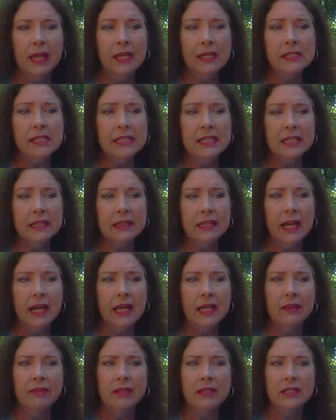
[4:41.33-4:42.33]
and to get
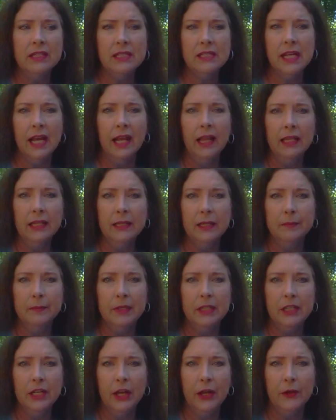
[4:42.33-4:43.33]
that, and then to tell
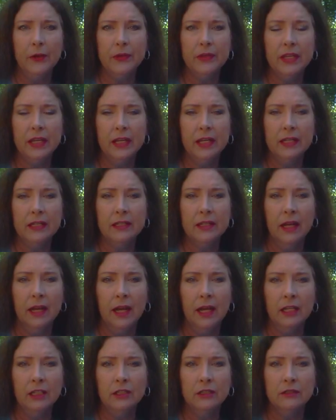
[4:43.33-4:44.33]
him, you know, that
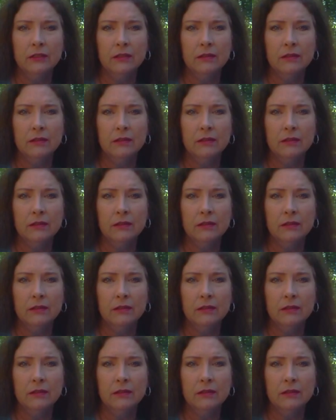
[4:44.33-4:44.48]
uh,